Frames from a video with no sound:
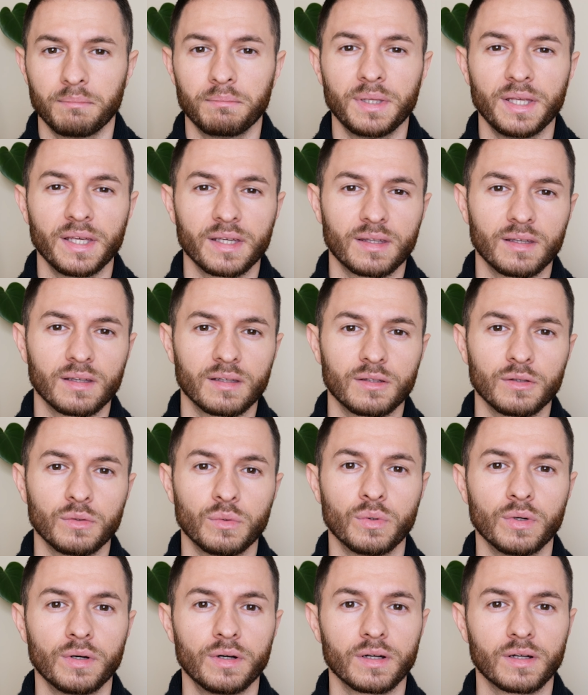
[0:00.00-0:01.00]
making the
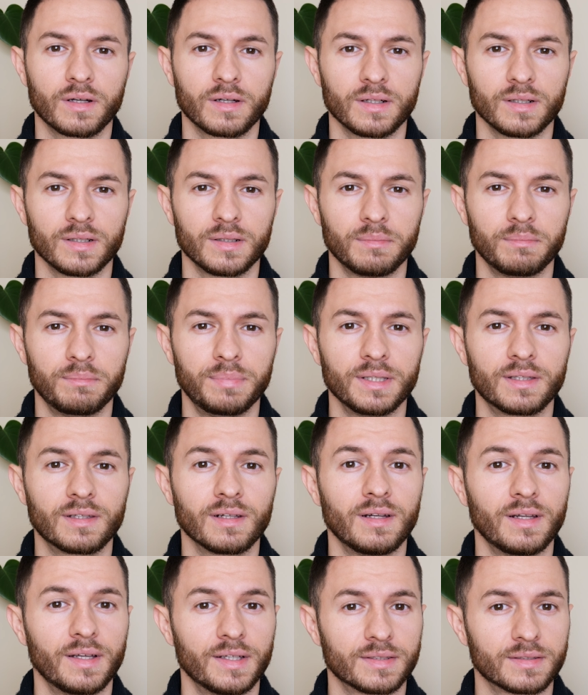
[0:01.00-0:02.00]
work a bit
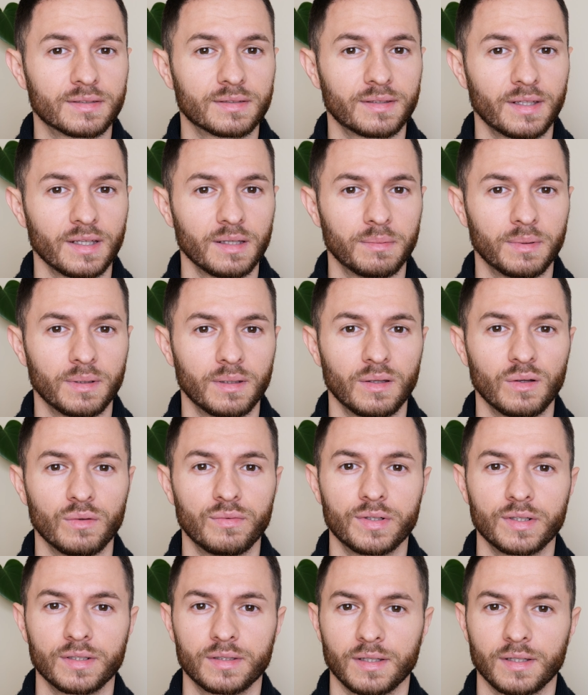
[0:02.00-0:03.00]
less stable over